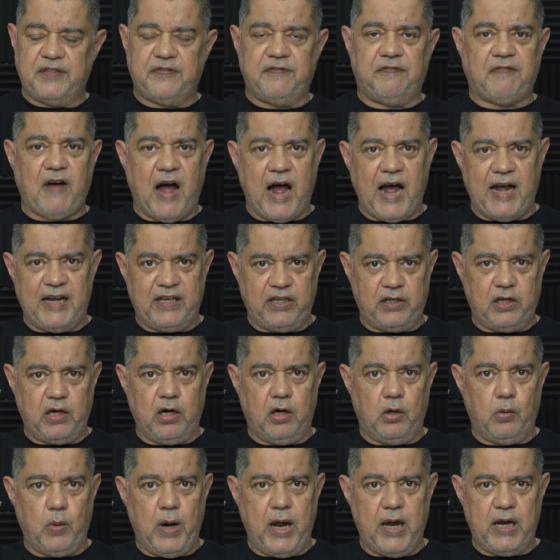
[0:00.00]

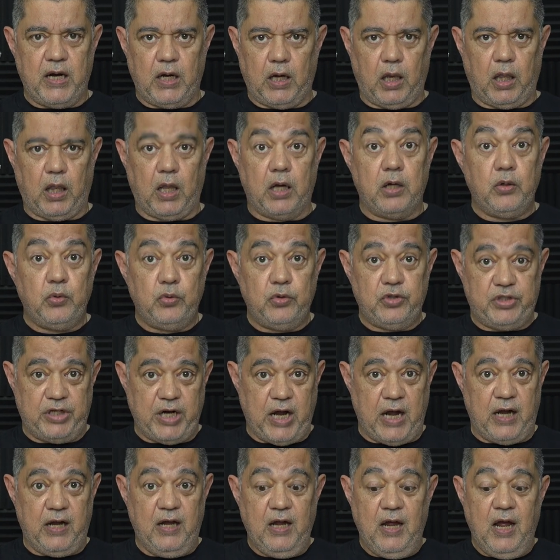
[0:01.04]
Fideco
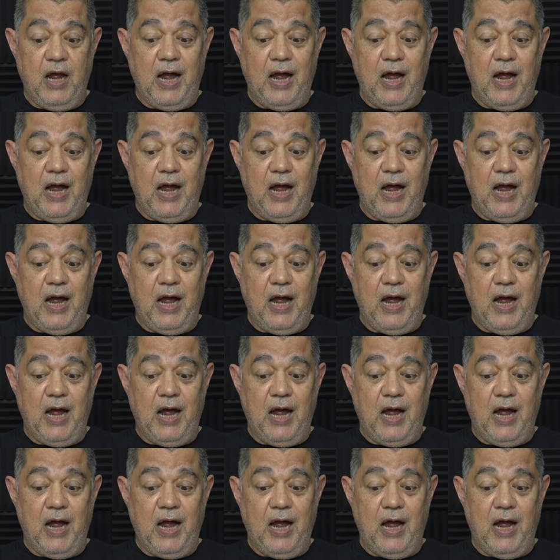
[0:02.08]
enclosure,